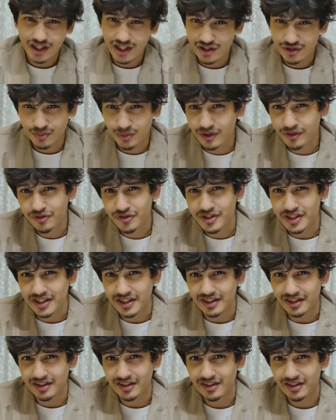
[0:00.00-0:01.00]
as we've
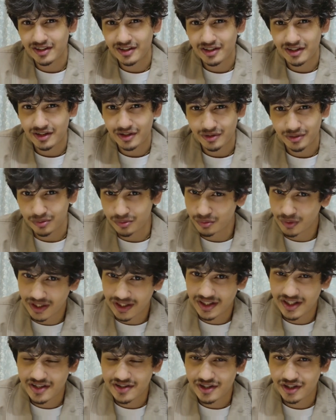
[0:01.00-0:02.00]
seen, when
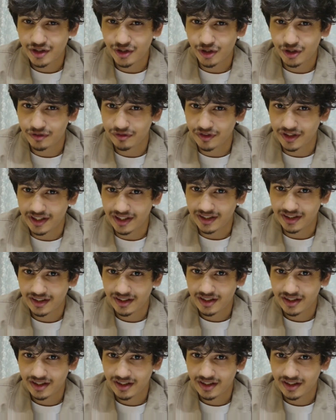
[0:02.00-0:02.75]
there's a conflict,